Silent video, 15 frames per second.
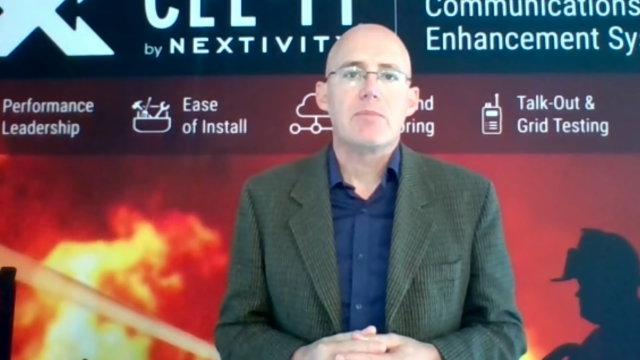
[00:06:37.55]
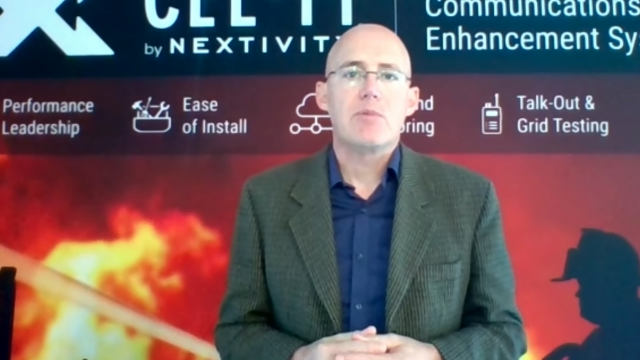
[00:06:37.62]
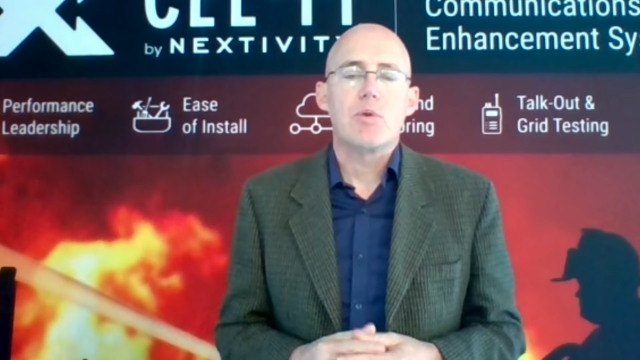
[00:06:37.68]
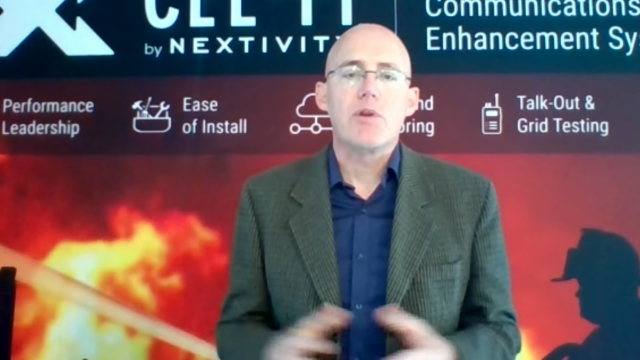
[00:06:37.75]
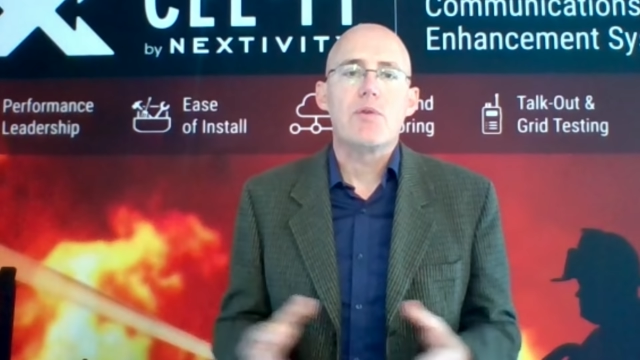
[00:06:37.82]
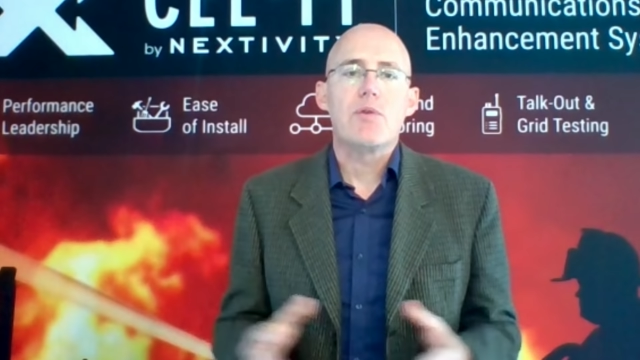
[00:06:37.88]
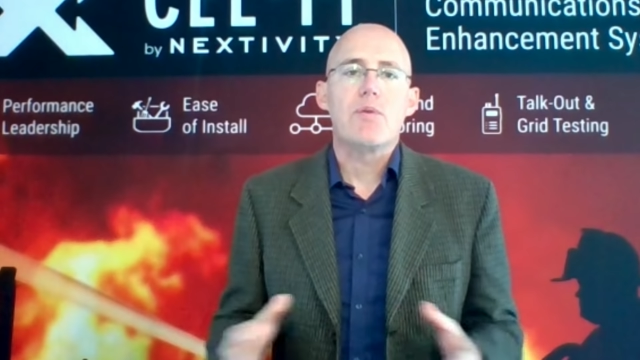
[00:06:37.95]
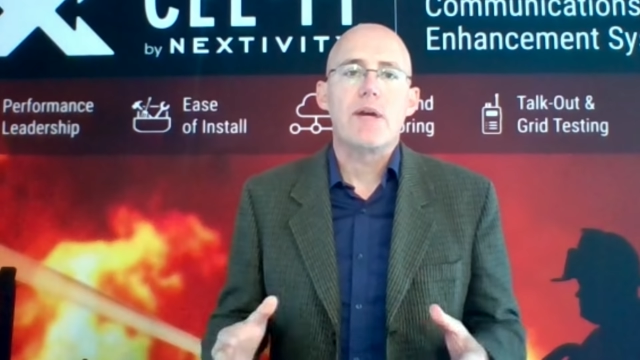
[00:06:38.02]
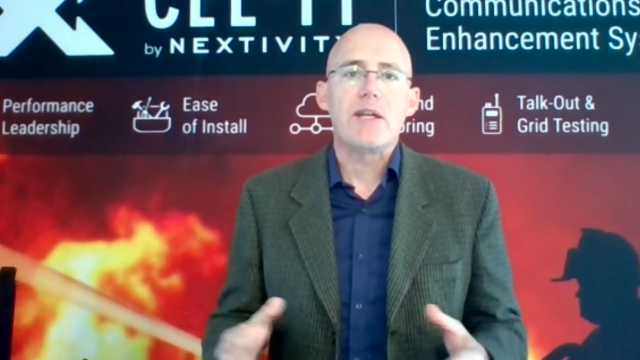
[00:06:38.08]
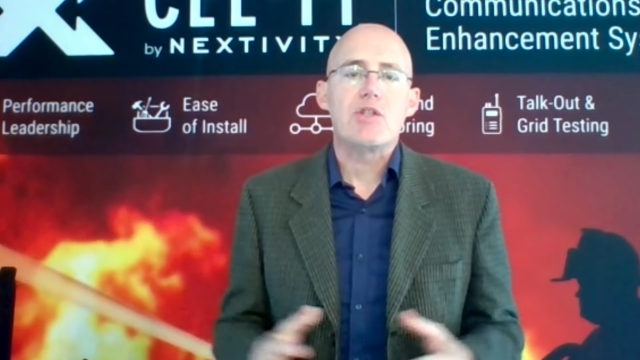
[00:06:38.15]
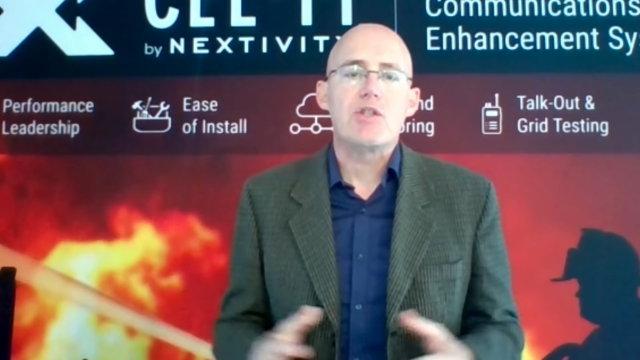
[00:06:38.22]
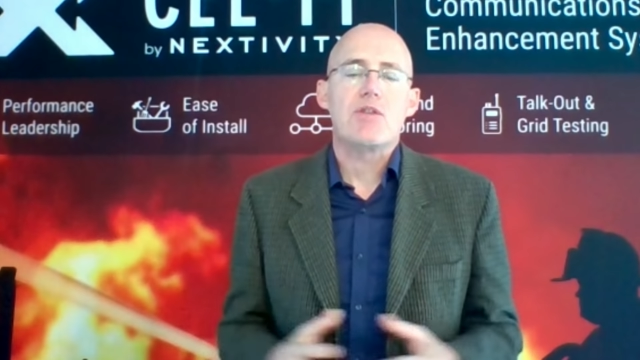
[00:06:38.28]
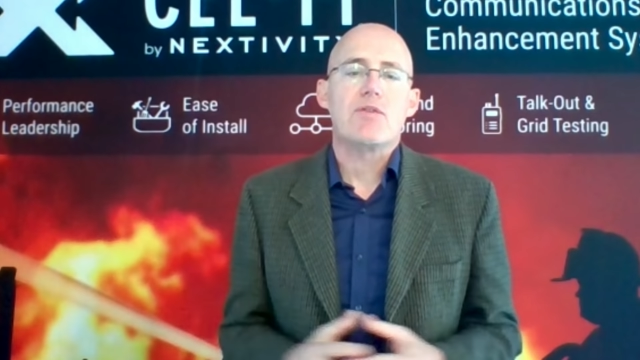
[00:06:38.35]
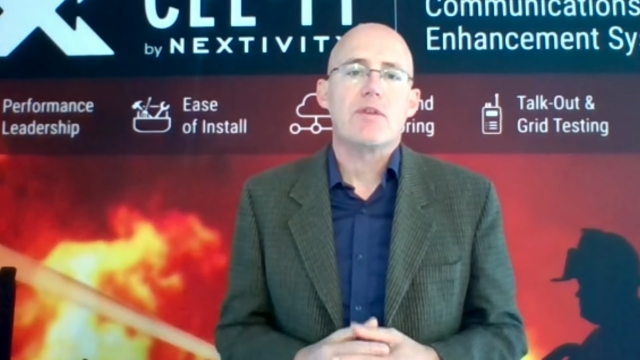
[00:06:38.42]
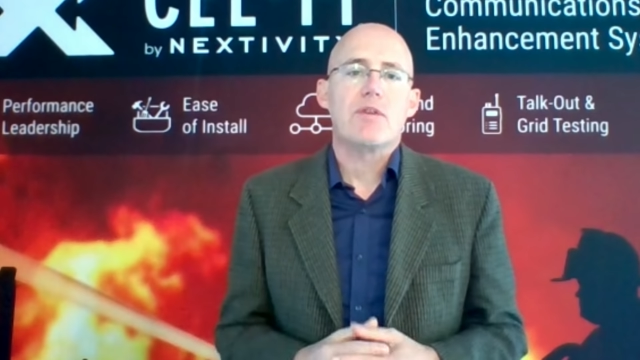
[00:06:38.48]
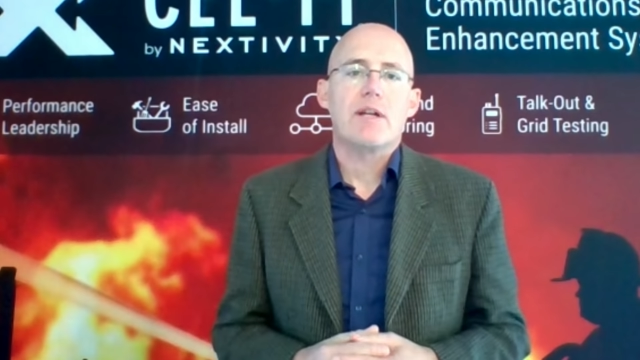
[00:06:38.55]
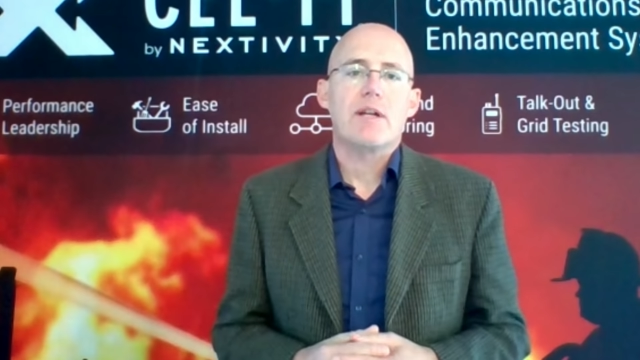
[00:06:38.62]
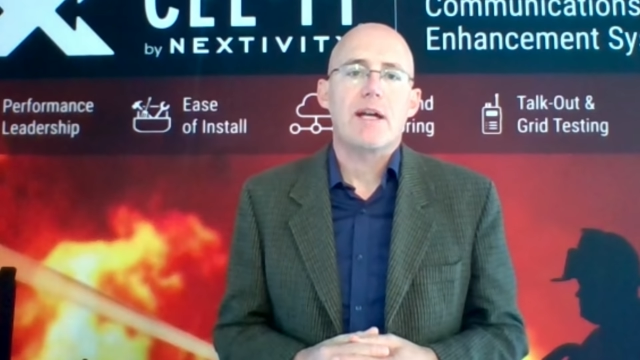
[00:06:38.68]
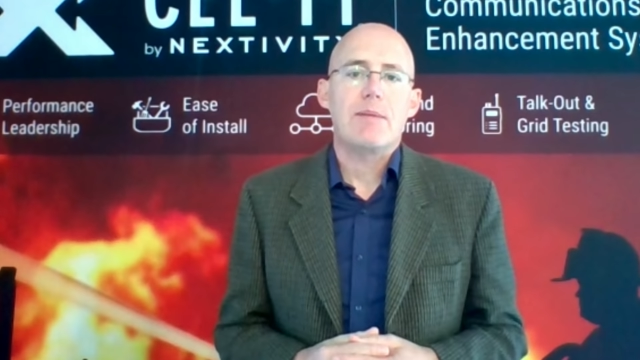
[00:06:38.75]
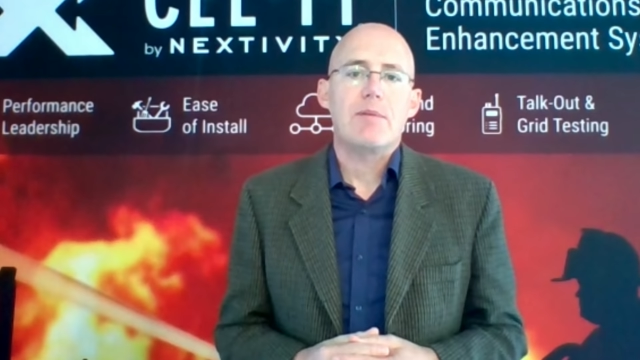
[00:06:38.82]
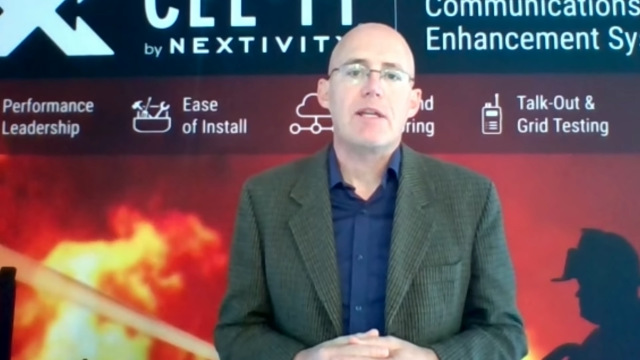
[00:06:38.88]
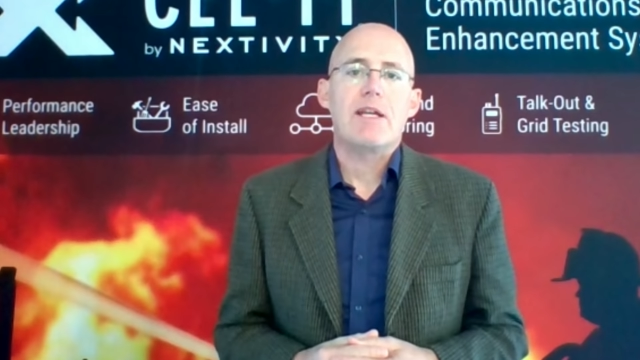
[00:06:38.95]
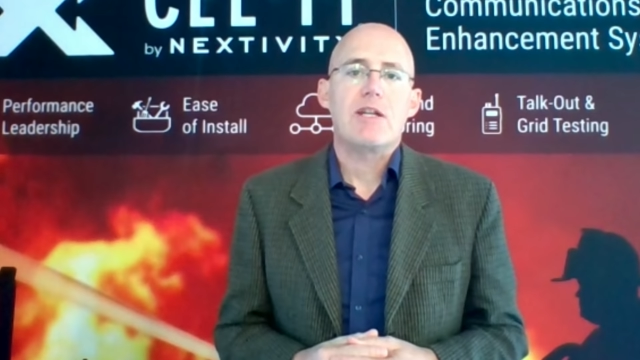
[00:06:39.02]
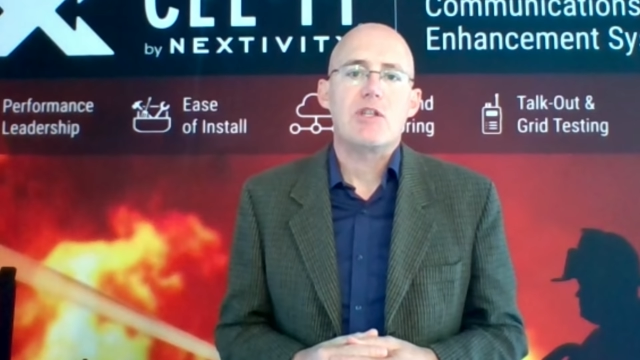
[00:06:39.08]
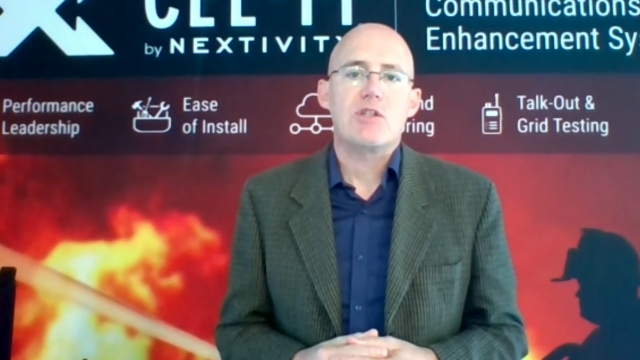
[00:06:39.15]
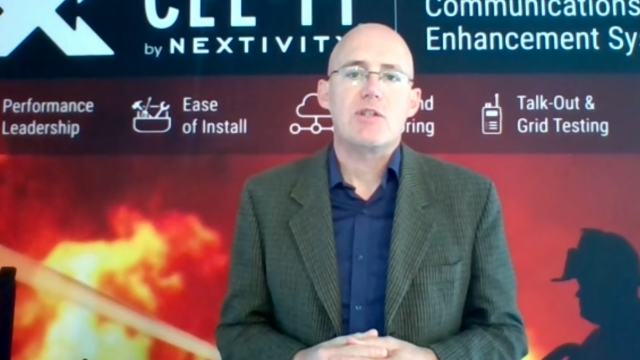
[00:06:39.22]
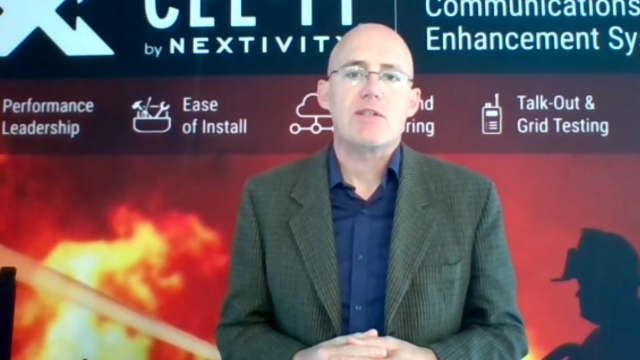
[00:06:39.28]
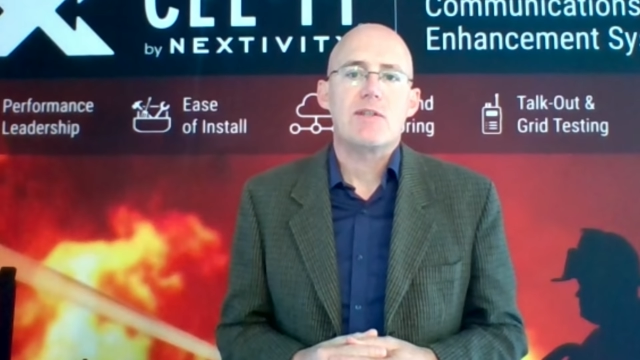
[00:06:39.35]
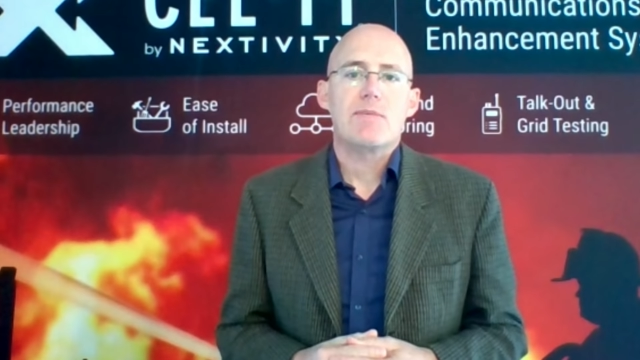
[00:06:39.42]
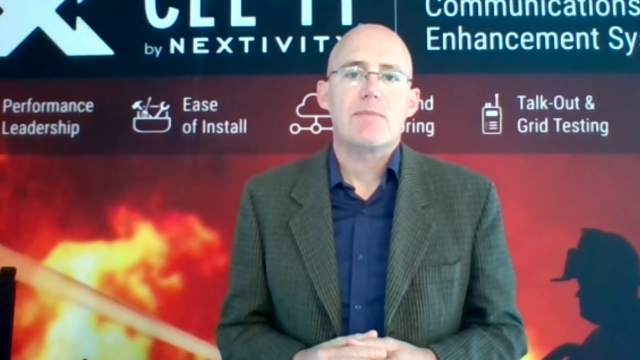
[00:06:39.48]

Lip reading: broader range of applications.